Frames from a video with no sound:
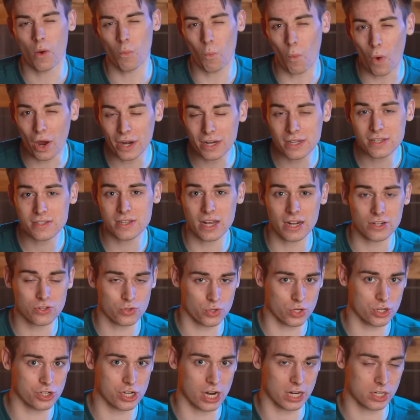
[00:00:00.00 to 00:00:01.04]
What does that
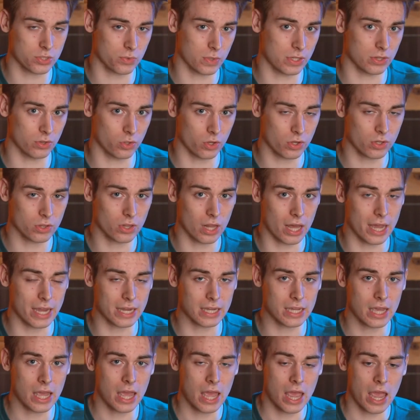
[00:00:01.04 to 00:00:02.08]
trajectory look
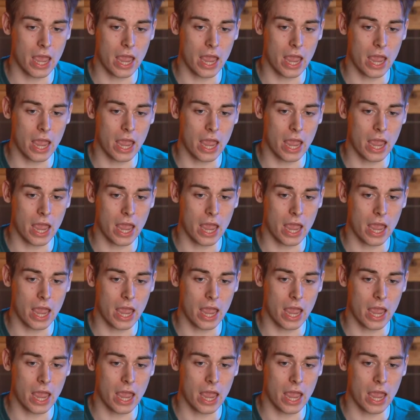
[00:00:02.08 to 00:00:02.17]
like?